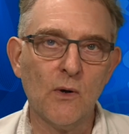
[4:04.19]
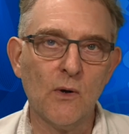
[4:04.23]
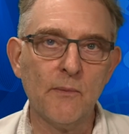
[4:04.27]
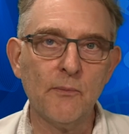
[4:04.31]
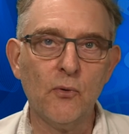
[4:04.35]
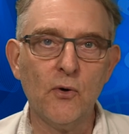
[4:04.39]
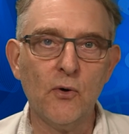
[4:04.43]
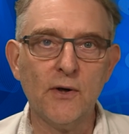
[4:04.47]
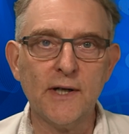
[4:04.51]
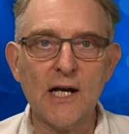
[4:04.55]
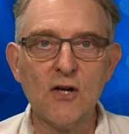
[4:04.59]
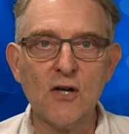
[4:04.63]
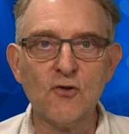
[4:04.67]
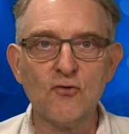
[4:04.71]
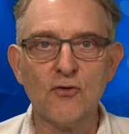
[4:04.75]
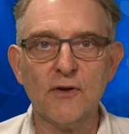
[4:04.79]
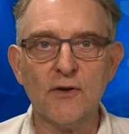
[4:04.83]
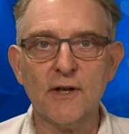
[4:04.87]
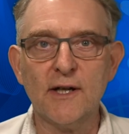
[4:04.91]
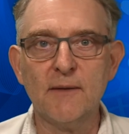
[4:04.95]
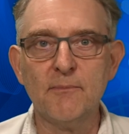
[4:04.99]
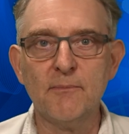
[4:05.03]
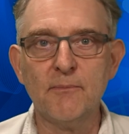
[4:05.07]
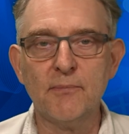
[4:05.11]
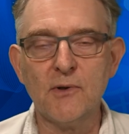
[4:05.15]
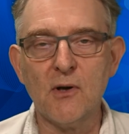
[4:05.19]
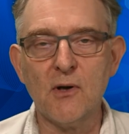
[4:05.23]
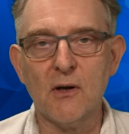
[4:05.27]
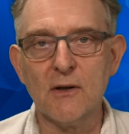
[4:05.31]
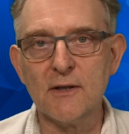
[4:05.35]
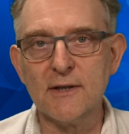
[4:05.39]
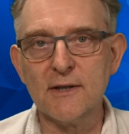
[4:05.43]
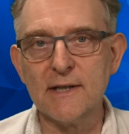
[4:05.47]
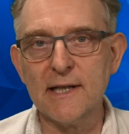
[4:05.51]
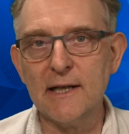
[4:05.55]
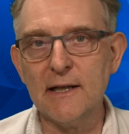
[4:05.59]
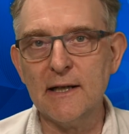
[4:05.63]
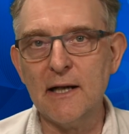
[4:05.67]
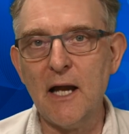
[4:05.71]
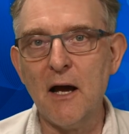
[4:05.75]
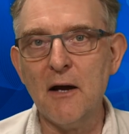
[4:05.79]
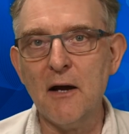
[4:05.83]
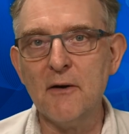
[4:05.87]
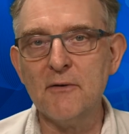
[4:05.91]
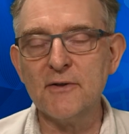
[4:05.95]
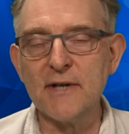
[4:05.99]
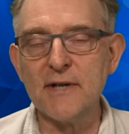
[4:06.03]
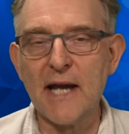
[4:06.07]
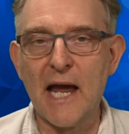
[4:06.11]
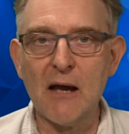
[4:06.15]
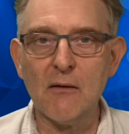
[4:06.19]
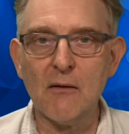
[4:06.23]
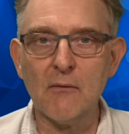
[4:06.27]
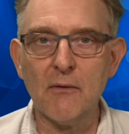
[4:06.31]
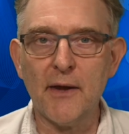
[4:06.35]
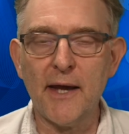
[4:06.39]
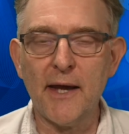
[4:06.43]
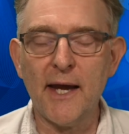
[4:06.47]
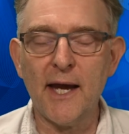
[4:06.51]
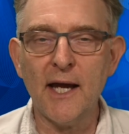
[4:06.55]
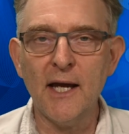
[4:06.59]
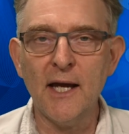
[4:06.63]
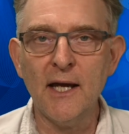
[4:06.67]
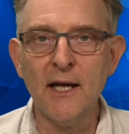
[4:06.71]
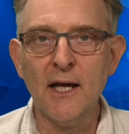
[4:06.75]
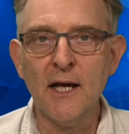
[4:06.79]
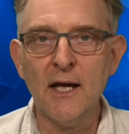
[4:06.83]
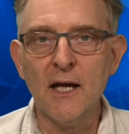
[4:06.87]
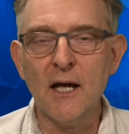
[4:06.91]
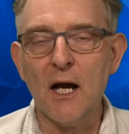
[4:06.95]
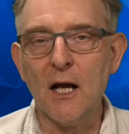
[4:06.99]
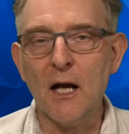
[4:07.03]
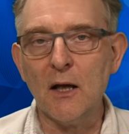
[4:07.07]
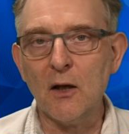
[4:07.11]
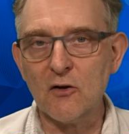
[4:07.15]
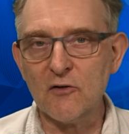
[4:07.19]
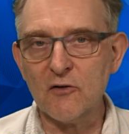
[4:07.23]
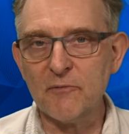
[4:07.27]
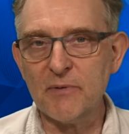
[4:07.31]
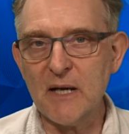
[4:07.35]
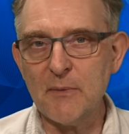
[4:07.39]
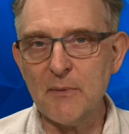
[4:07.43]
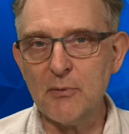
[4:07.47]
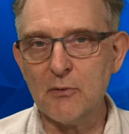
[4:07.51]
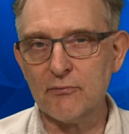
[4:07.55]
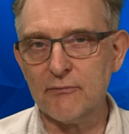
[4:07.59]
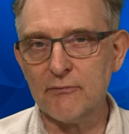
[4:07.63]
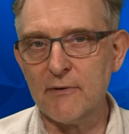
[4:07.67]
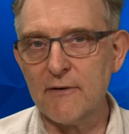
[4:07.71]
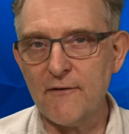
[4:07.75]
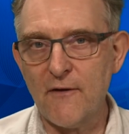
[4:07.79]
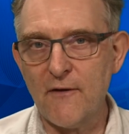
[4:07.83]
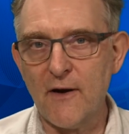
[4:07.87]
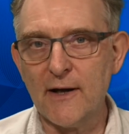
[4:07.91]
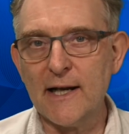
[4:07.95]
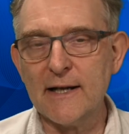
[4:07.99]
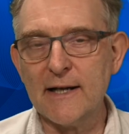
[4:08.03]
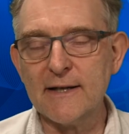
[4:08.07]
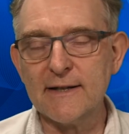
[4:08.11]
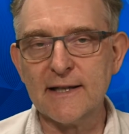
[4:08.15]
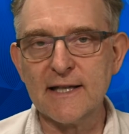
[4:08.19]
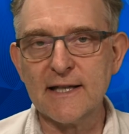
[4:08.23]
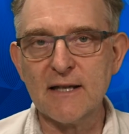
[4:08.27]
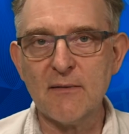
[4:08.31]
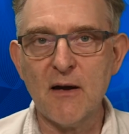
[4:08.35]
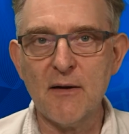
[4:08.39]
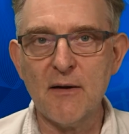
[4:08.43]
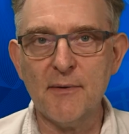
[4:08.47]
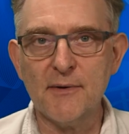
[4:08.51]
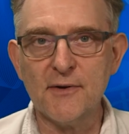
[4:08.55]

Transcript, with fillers: And of course, they've also been helped by the financing sources via the, the Reserve Bank and,